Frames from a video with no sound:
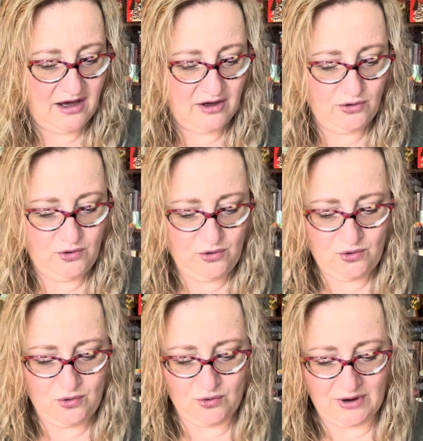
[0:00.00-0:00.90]

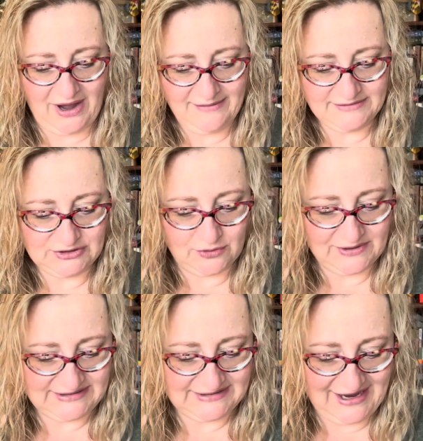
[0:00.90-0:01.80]
Ooh, I am so
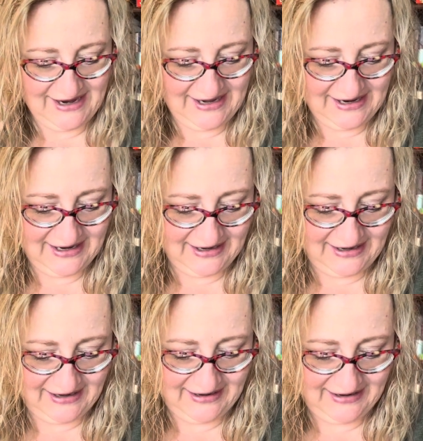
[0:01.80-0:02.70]

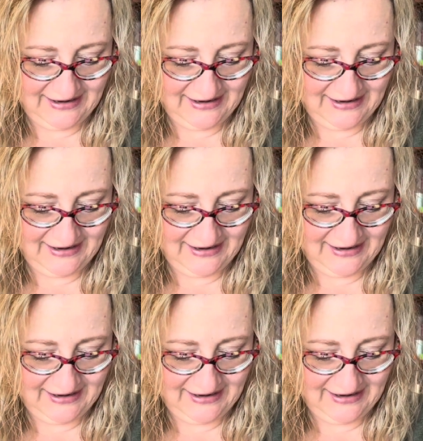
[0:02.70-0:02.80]
excited.